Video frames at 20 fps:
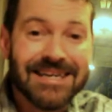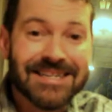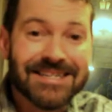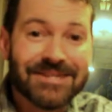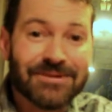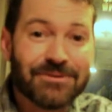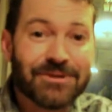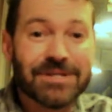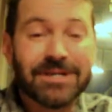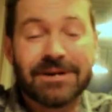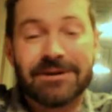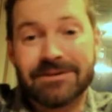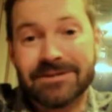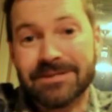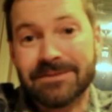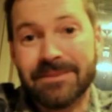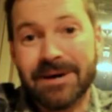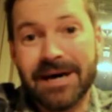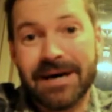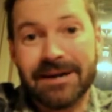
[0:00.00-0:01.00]
So it talks
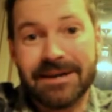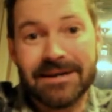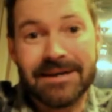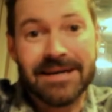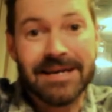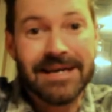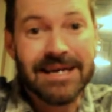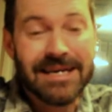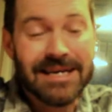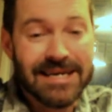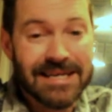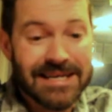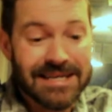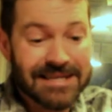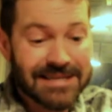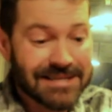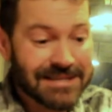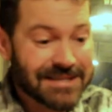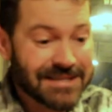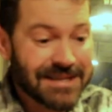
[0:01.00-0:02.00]
about
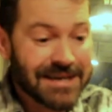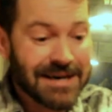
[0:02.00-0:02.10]
his